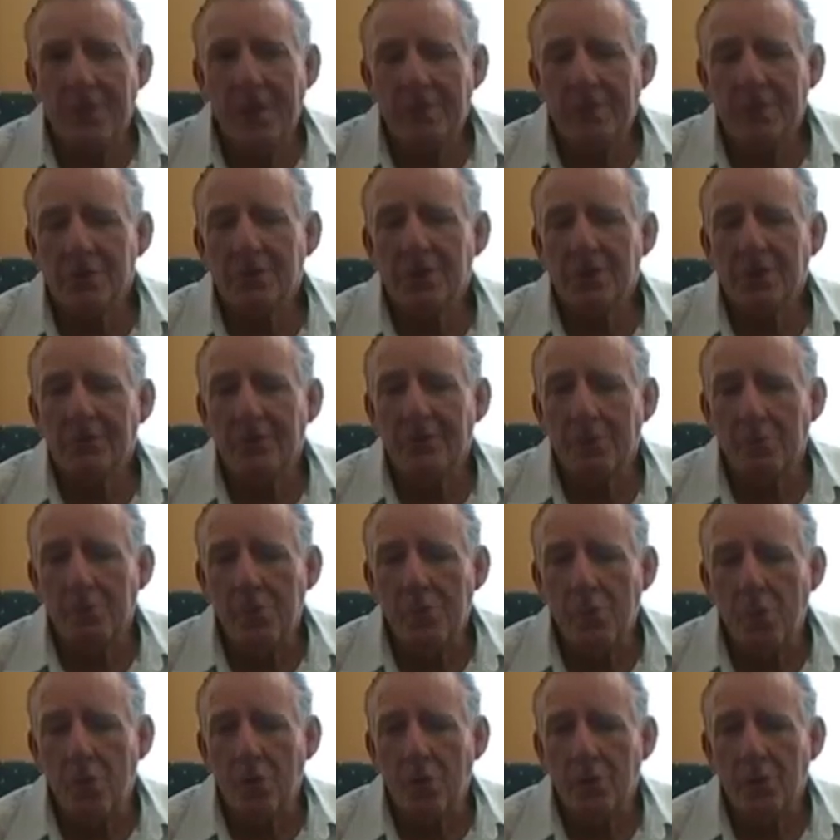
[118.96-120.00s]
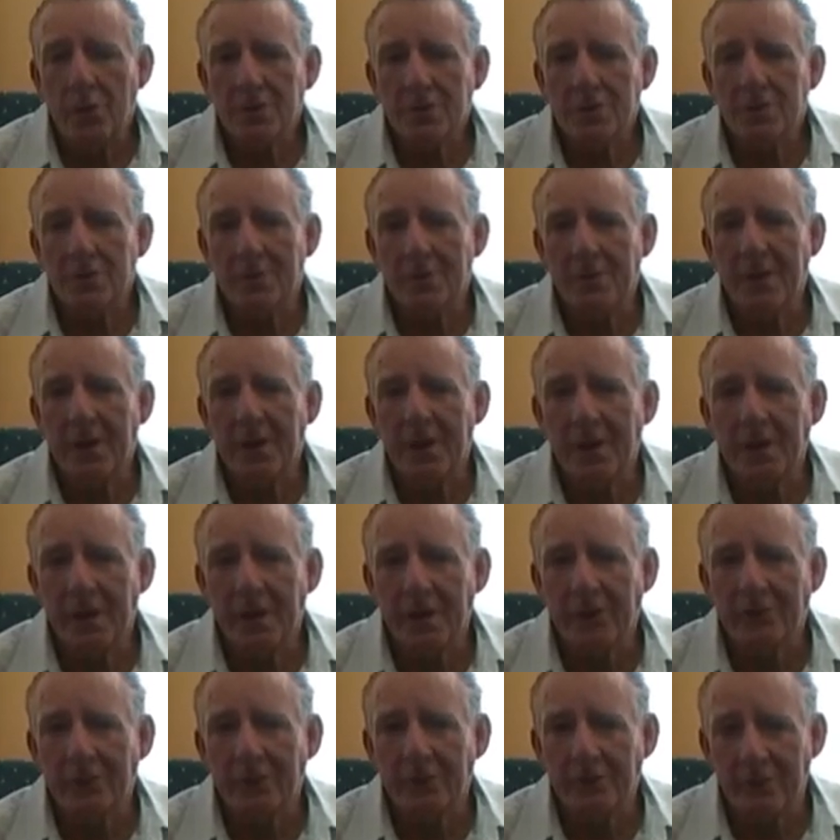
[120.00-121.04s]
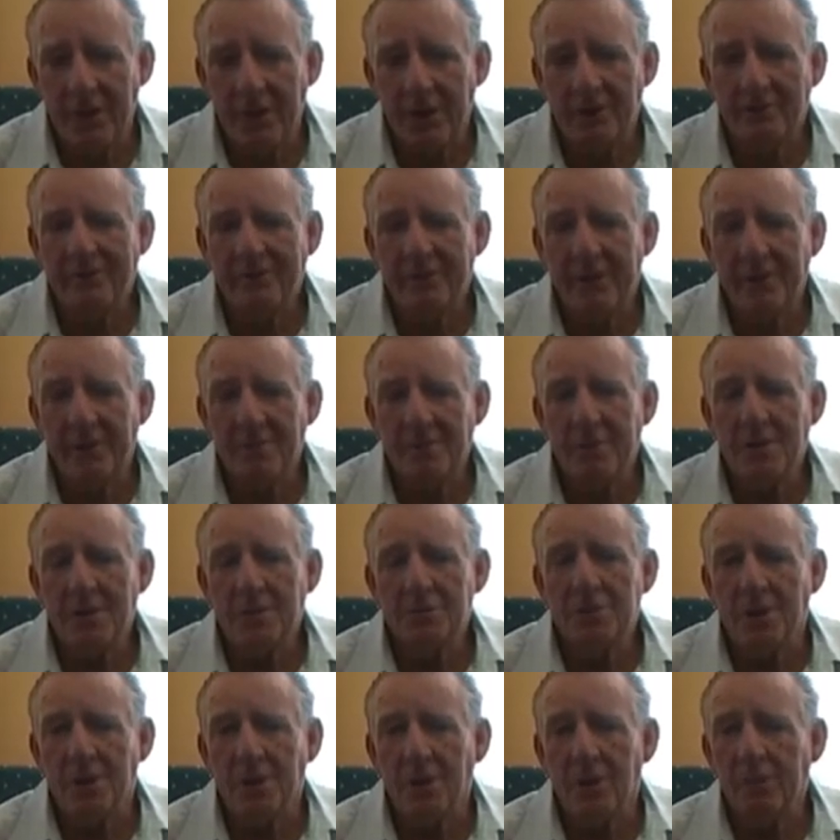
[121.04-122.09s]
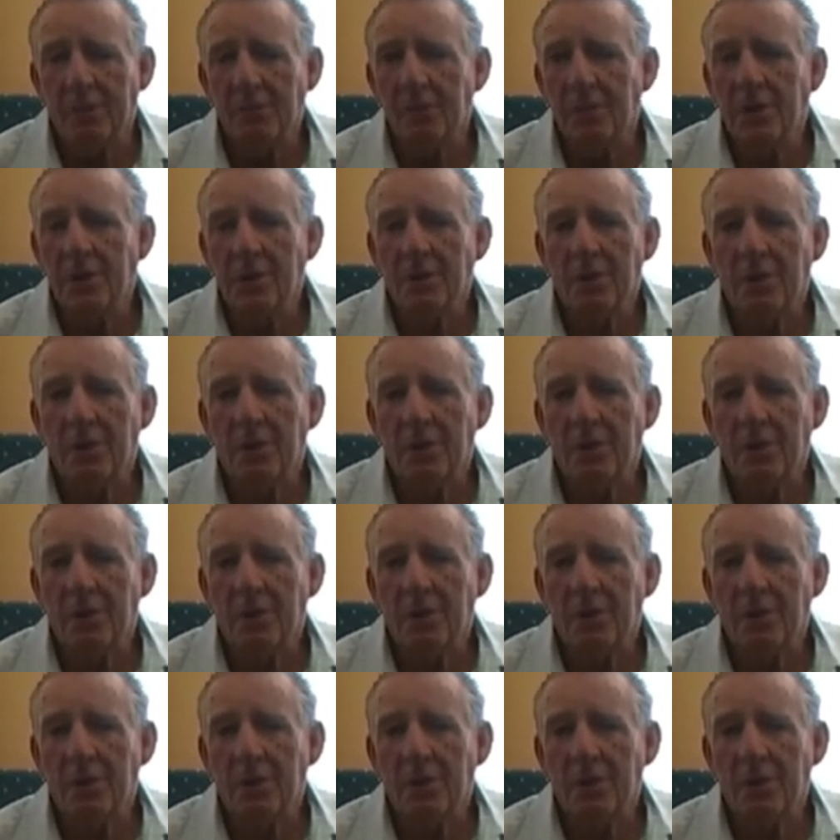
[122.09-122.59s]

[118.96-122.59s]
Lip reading: The publishing of the book to me as a grandfather means a lot,